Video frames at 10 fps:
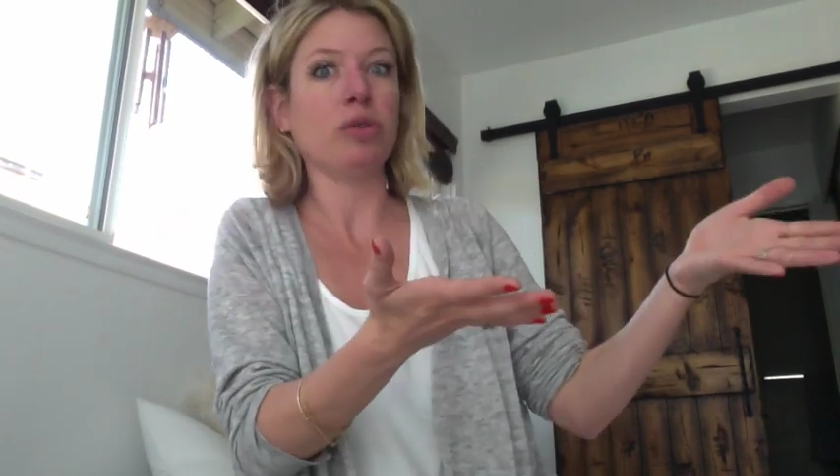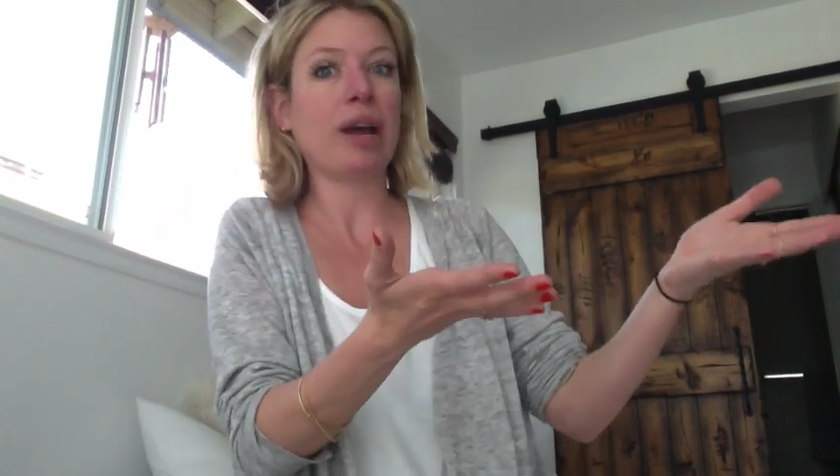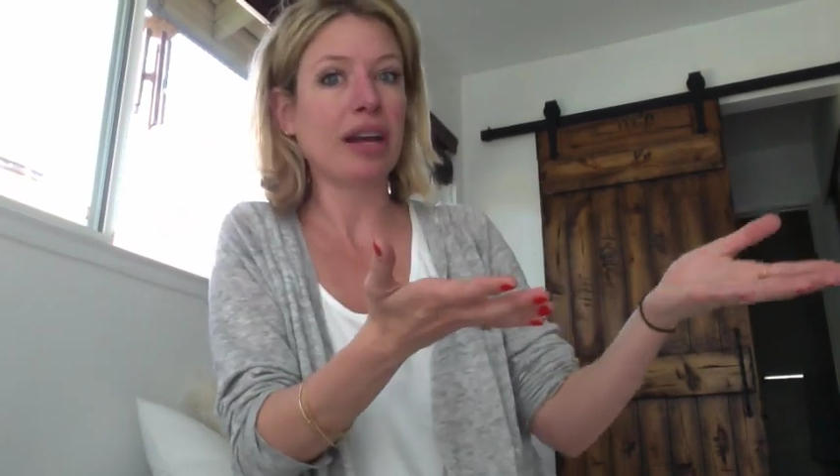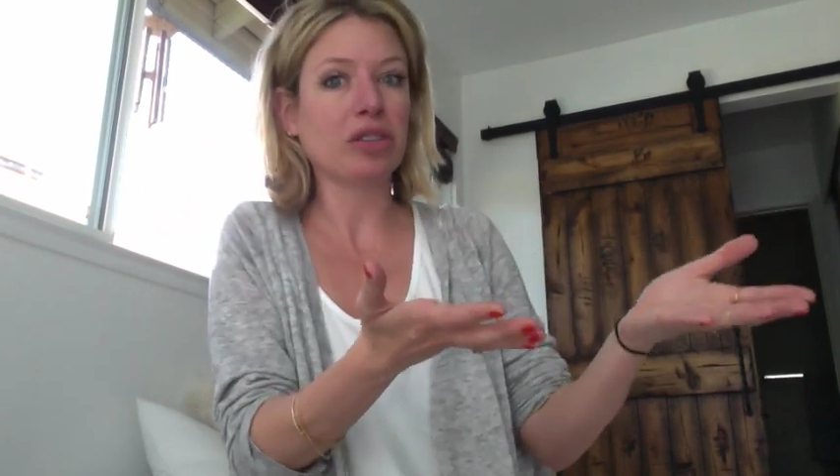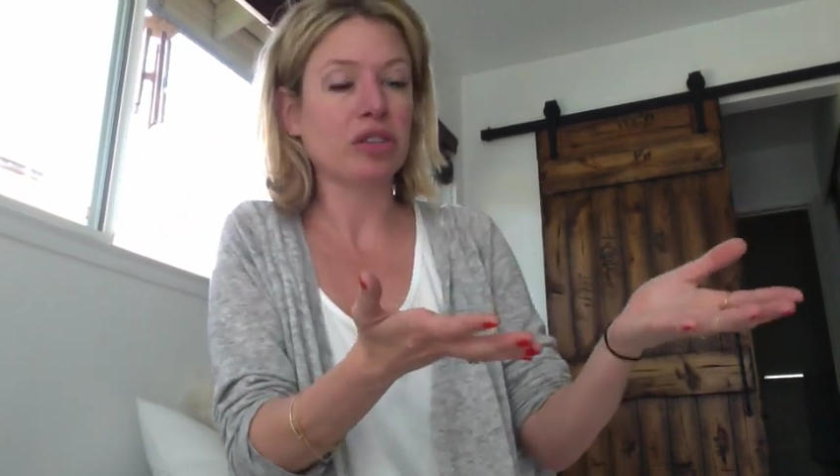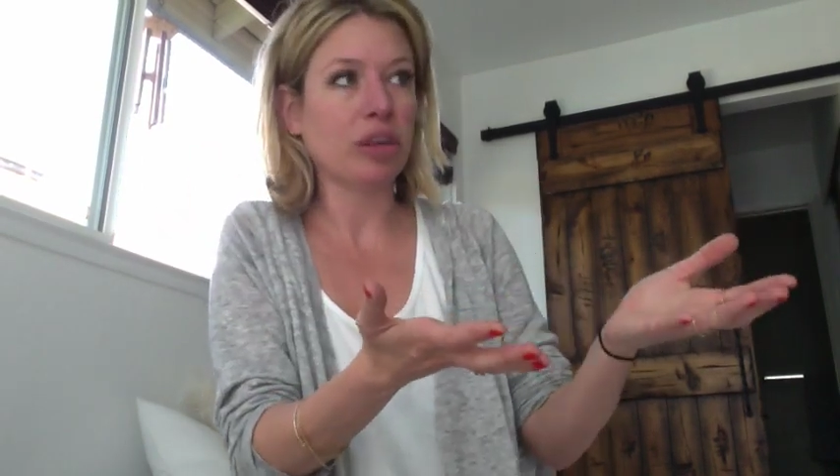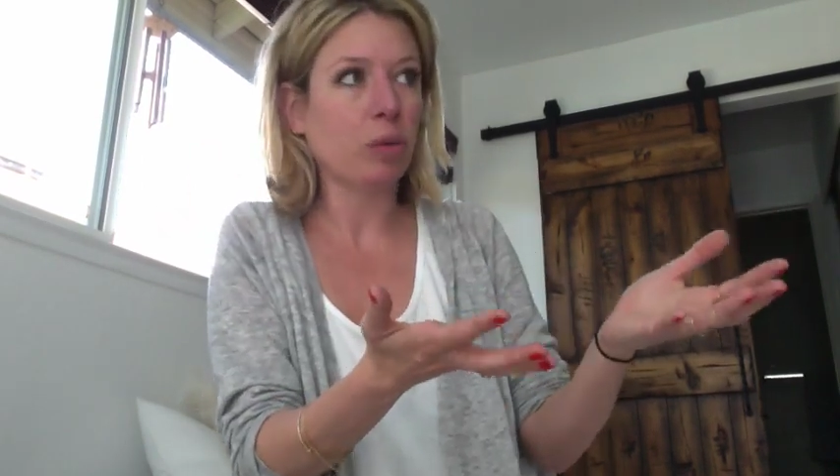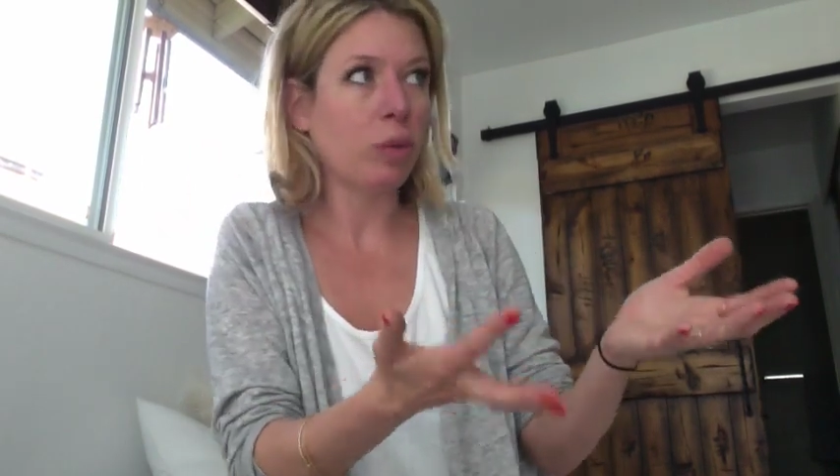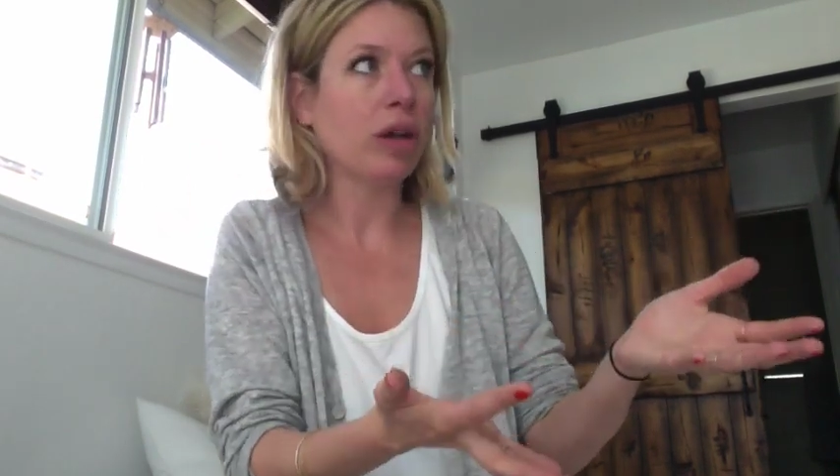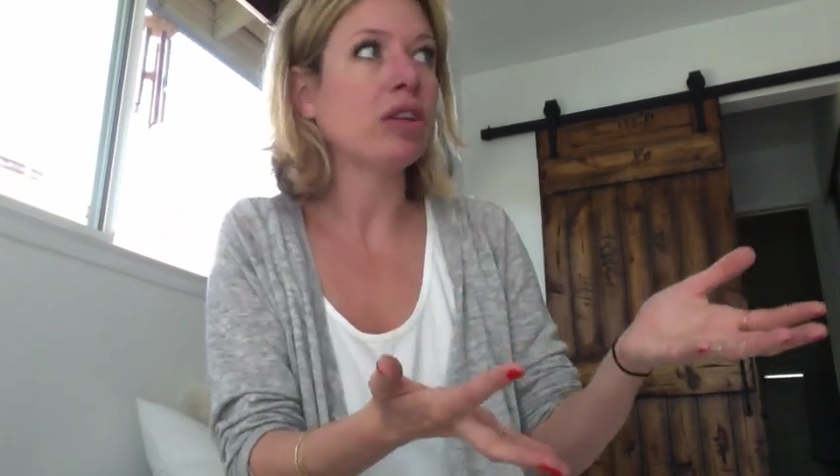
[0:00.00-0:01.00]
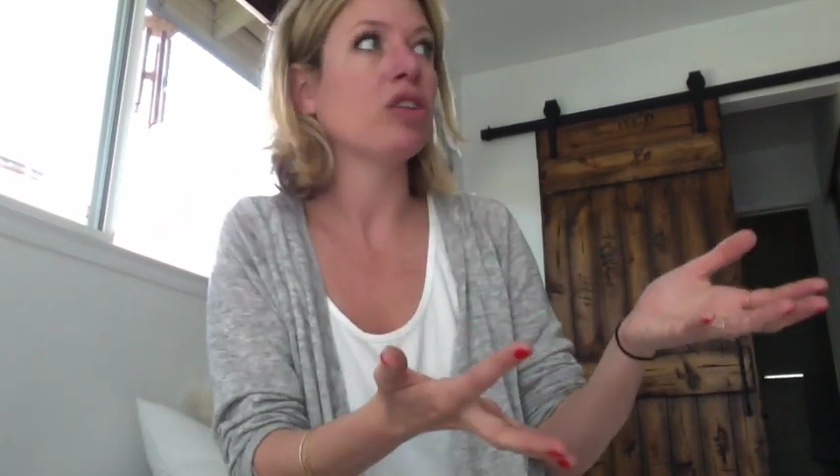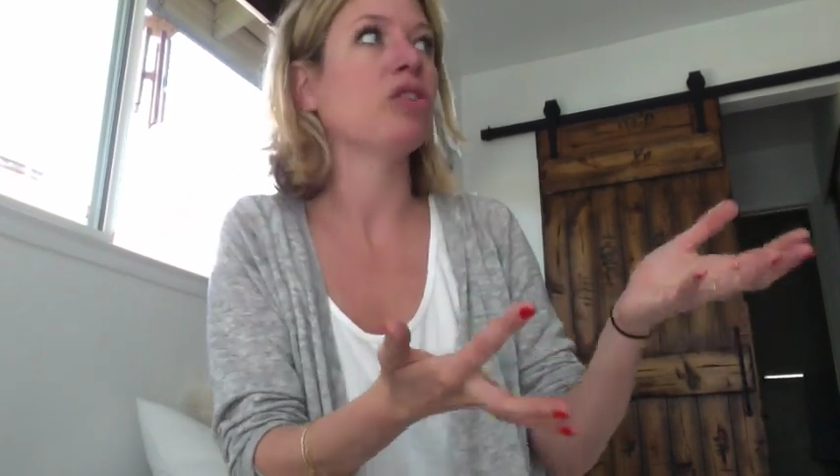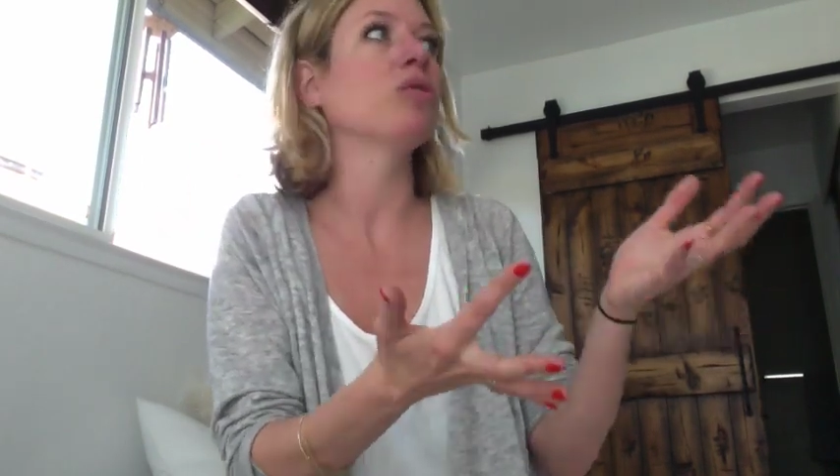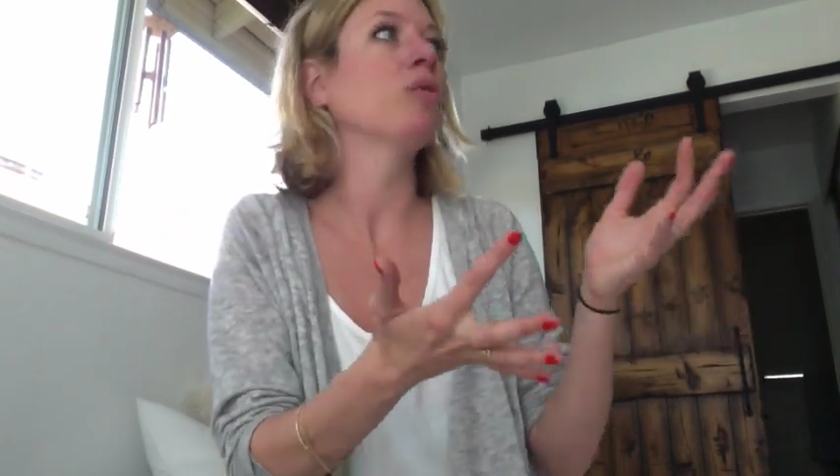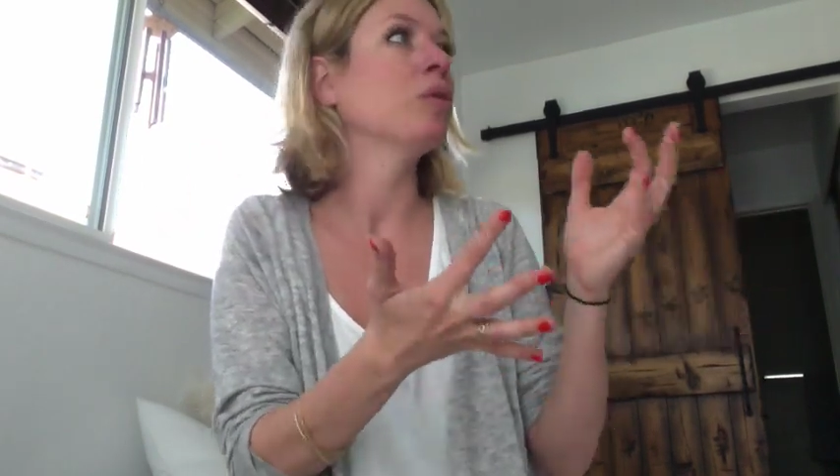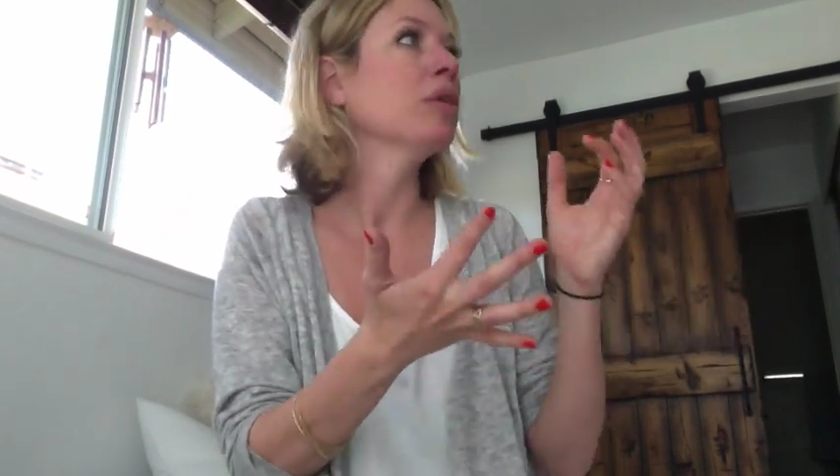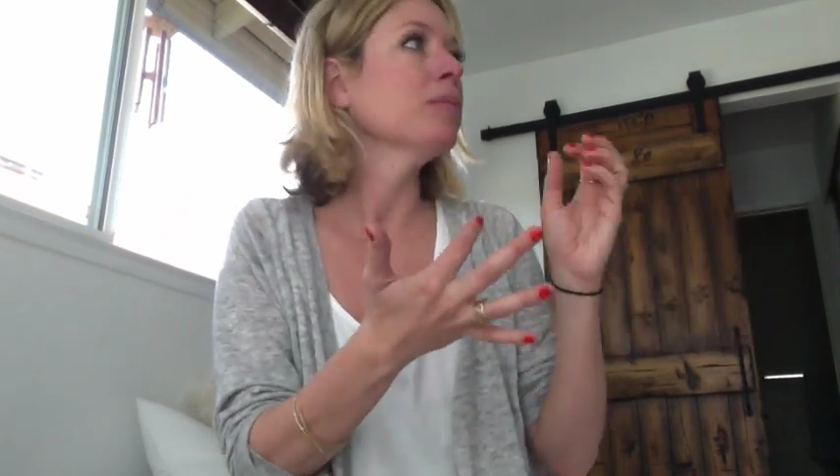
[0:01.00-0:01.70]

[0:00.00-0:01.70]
actually what you